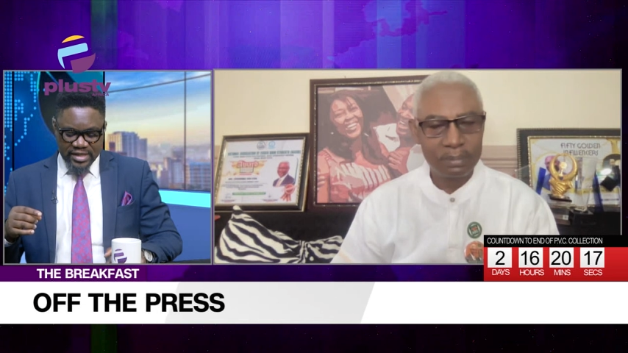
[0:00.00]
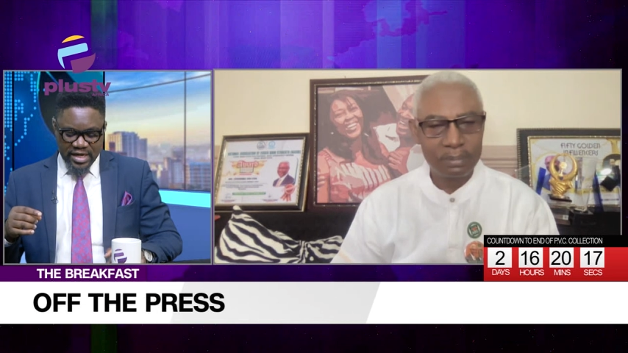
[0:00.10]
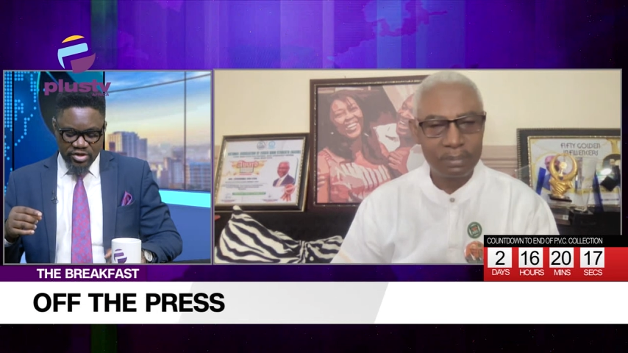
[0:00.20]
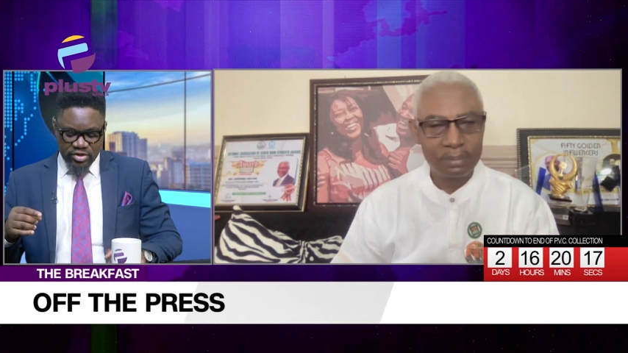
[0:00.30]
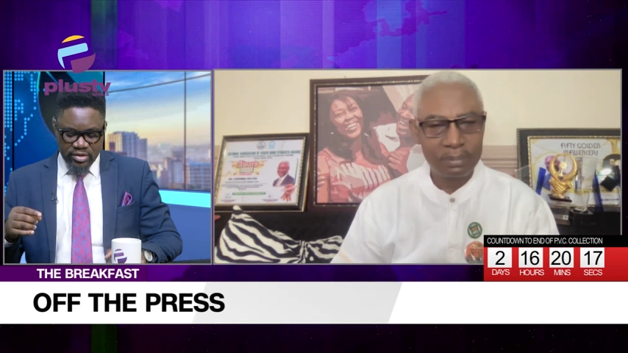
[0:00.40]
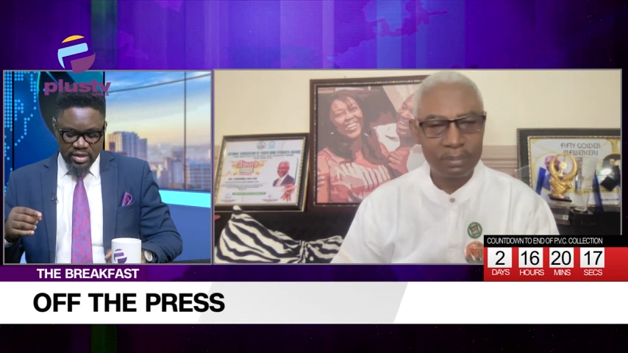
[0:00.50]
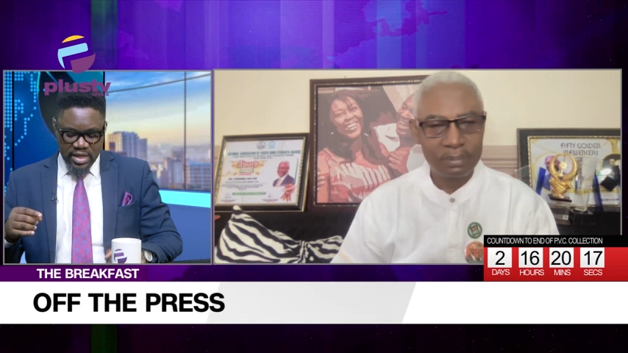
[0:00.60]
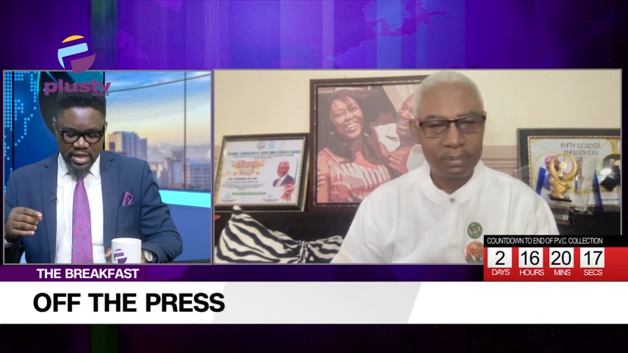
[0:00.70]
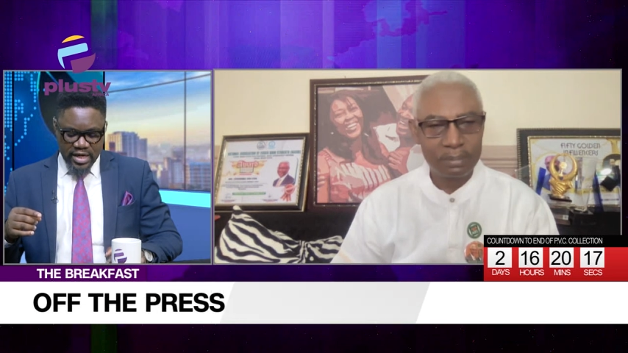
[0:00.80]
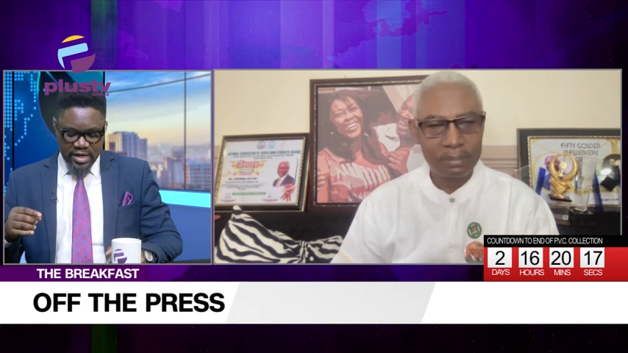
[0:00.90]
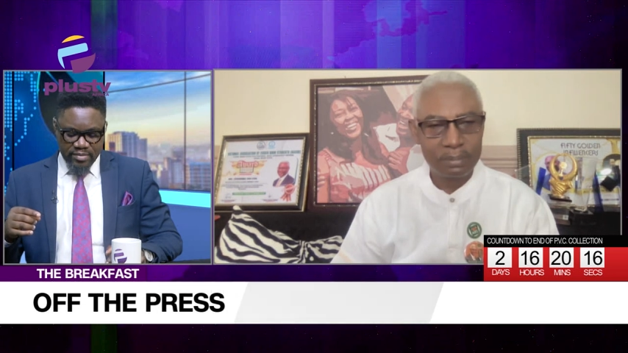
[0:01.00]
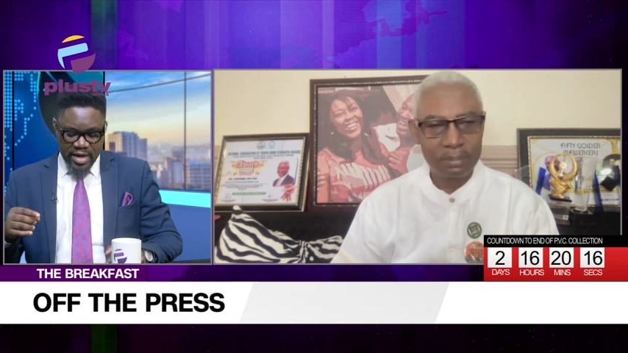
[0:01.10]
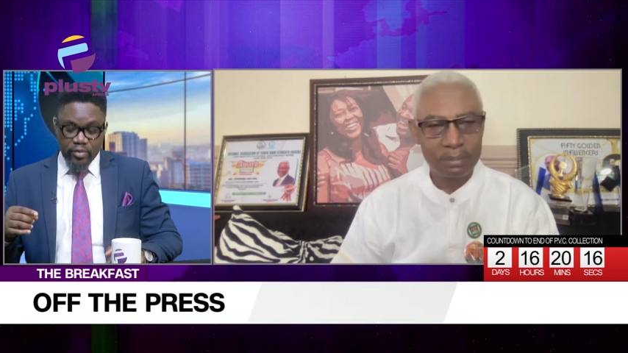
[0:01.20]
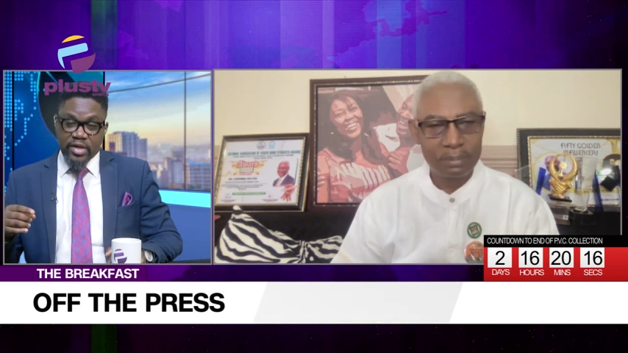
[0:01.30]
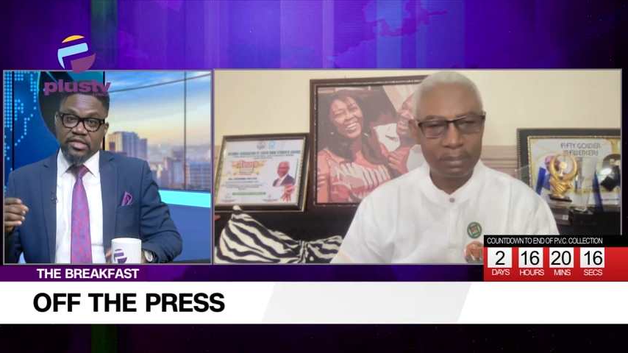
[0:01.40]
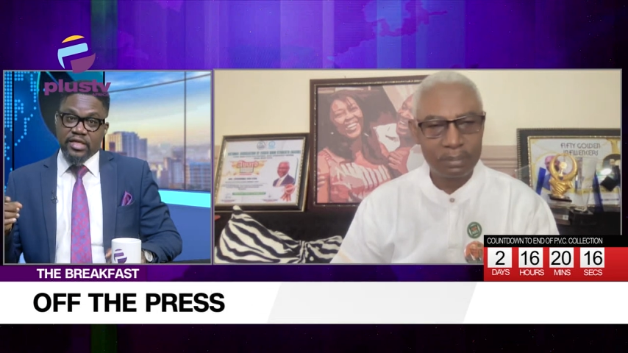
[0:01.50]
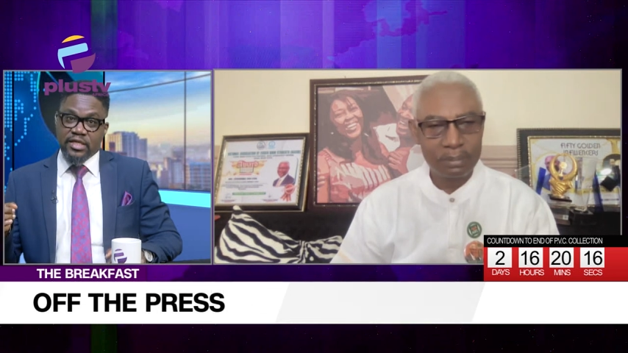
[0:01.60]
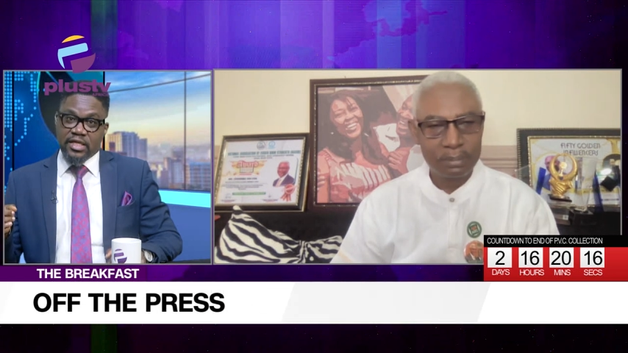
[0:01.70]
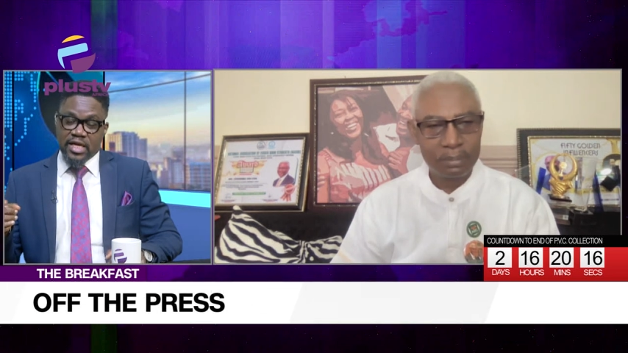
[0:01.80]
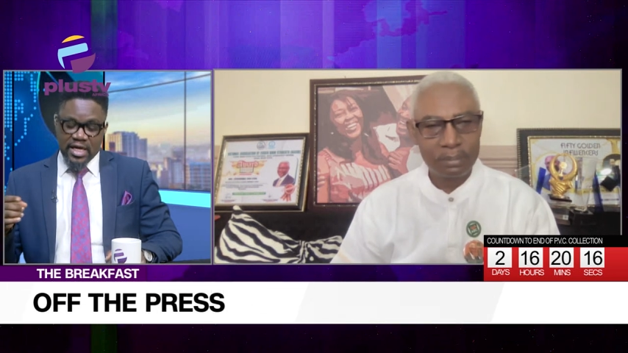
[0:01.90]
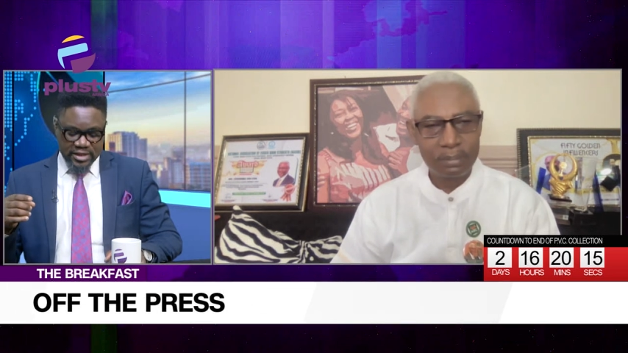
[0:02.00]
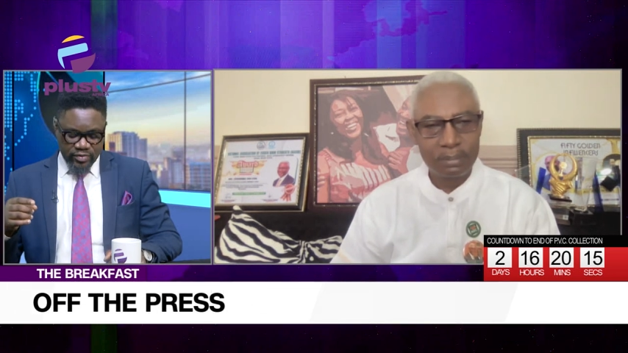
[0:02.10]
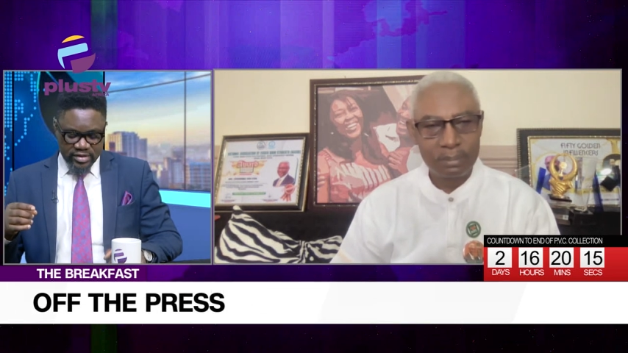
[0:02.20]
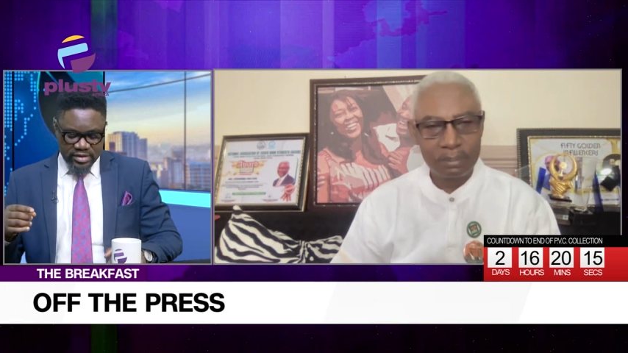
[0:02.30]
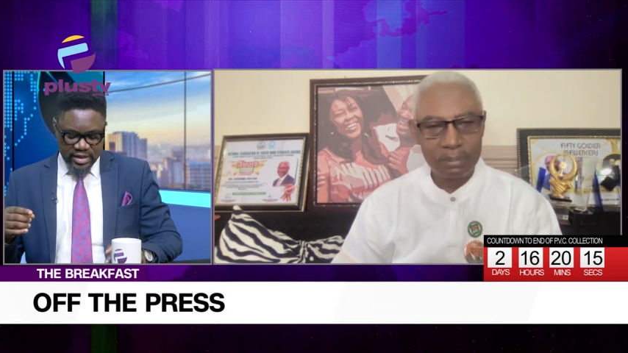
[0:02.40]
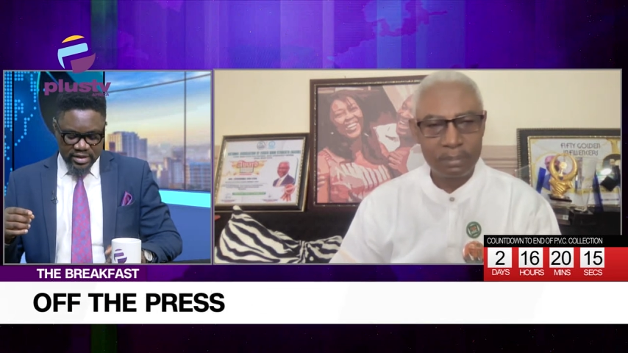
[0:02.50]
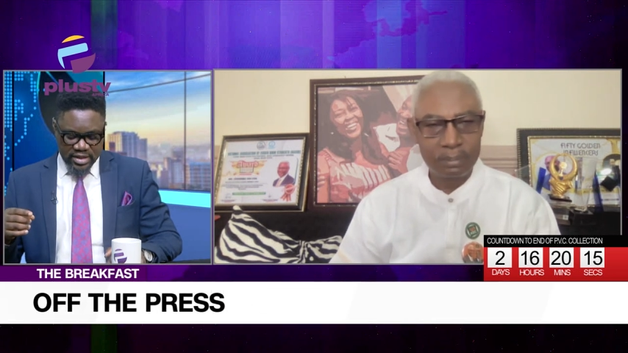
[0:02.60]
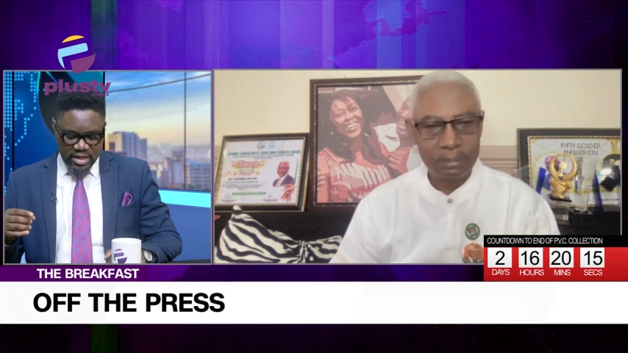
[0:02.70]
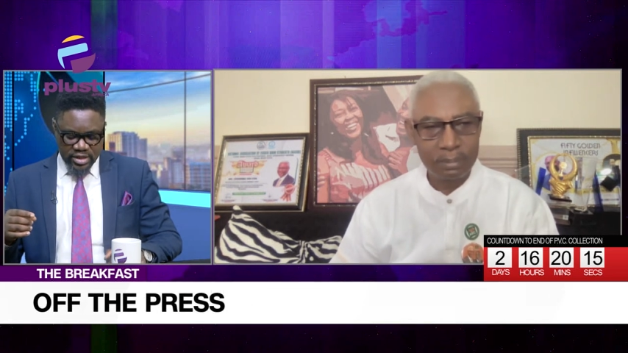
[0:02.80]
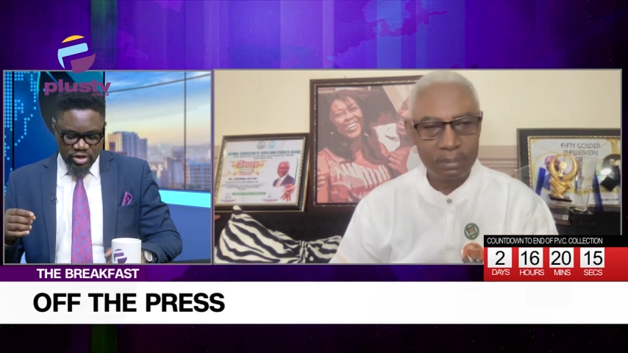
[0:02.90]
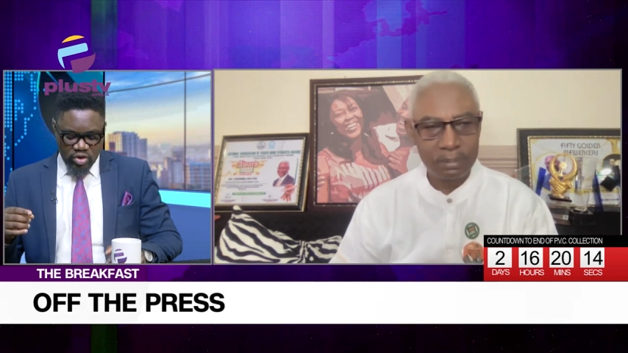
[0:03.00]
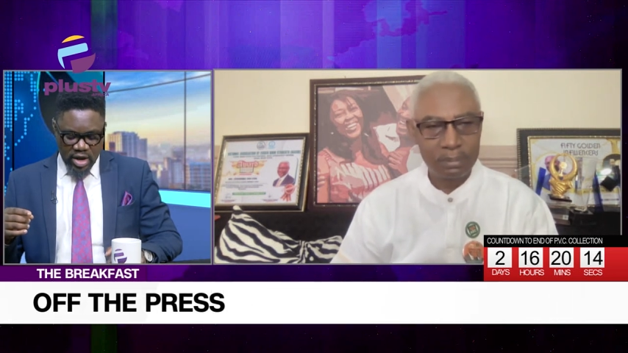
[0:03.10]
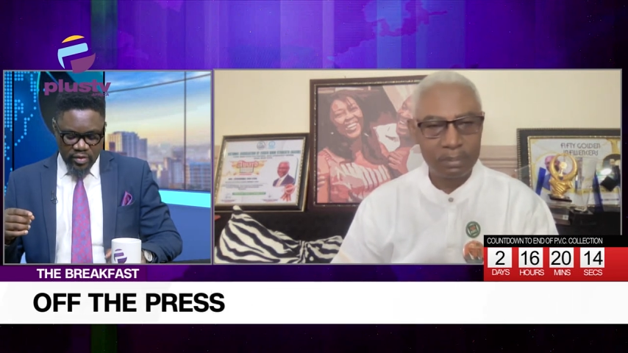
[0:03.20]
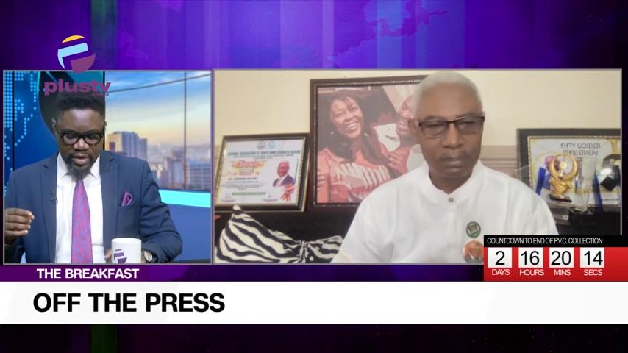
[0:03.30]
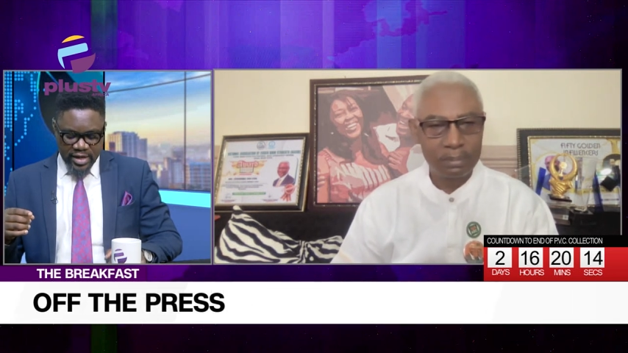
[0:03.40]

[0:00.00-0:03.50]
Speaker 1: tension in Benue State and Nasarawa State. You know how it